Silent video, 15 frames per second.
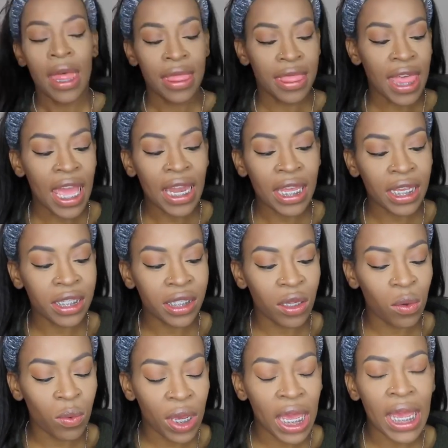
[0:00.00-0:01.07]
That is
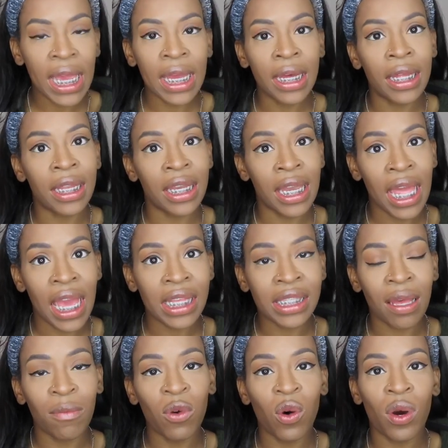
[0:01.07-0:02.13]
the wing. Next,
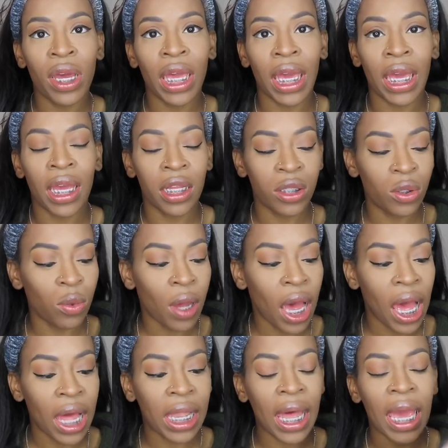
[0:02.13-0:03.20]
I'm going in to
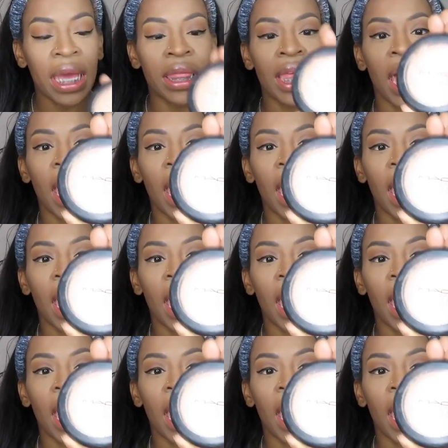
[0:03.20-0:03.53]
highlight. The